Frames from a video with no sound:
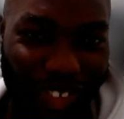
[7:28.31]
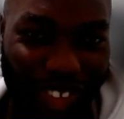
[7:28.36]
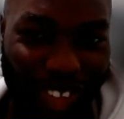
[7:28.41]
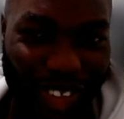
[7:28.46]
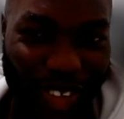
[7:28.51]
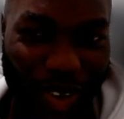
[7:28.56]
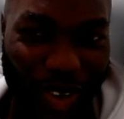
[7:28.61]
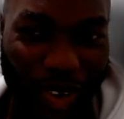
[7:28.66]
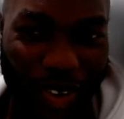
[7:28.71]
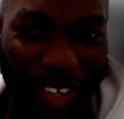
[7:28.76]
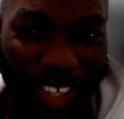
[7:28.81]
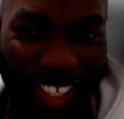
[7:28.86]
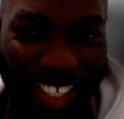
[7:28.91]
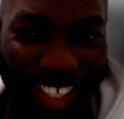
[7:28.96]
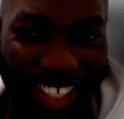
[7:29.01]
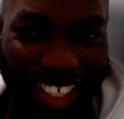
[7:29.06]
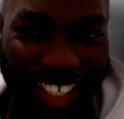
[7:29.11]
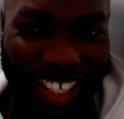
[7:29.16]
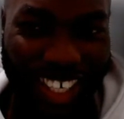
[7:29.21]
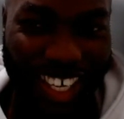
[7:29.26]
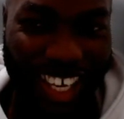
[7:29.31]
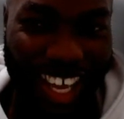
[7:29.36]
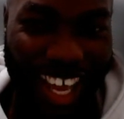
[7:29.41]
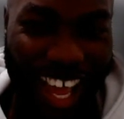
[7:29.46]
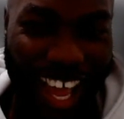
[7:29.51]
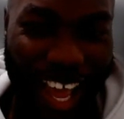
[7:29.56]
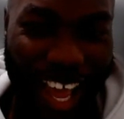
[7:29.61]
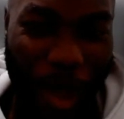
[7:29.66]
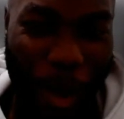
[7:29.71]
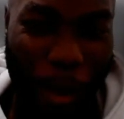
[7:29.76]
So
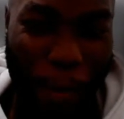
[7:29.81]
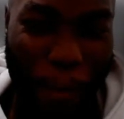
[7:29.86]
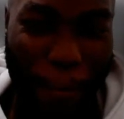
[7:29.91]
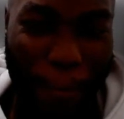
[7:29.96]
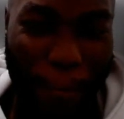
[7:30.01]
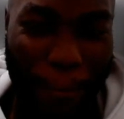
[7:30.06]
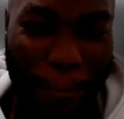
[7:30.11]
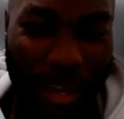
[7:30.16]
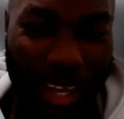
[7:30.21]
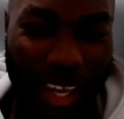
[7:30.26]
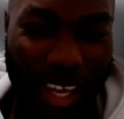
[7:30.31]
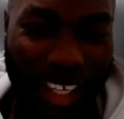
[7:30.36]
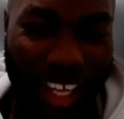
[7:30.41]
yeah,